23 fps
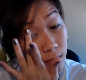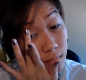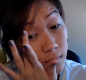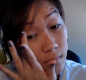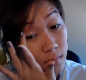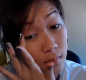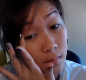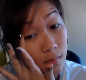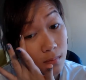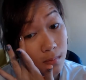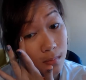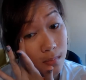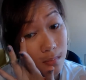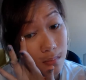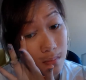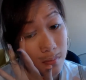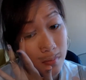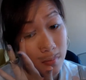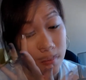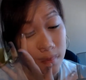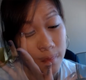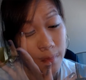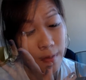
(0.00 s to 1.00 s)
I'm going to be
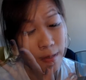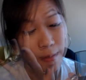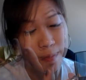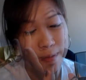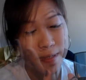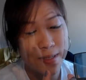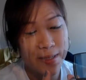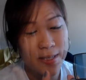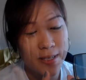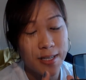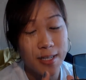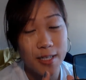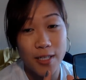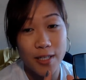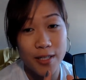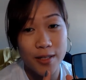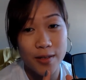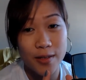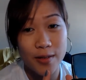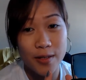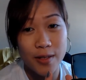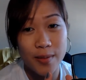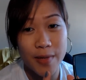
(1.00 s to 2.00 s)
taking this purple and
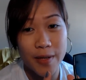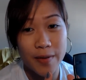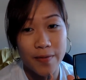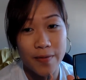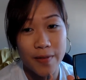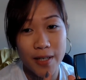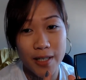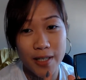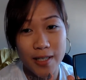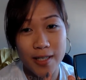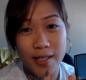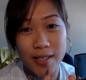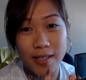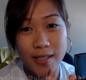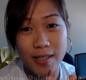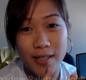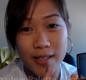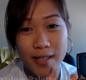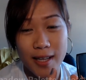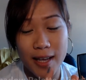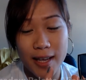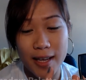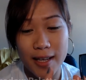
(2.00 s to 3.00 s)
just using my
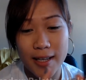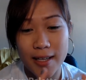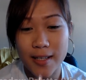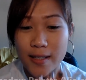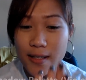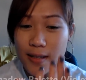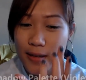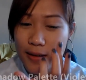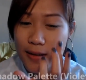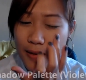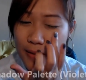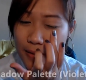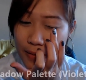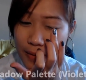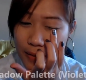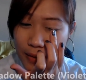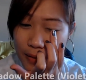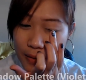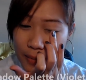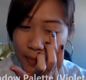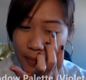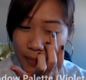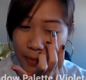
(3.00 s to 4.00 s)
fingers and
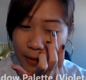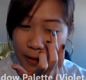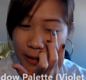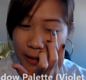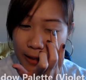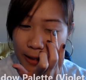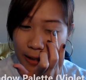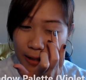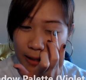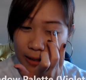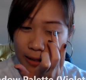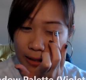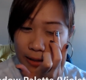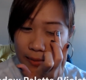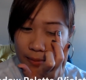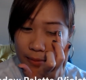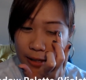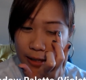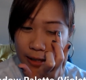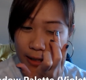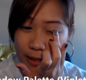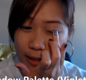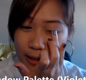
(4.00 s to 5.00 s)
applying it to
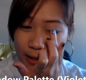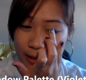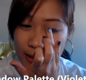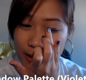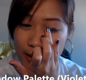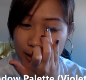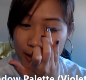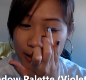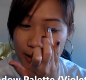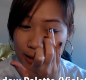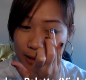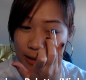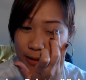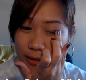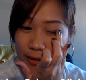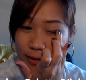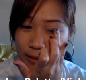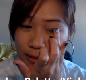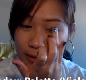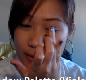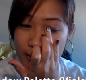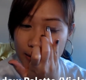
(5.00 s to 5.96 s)
my eyelids.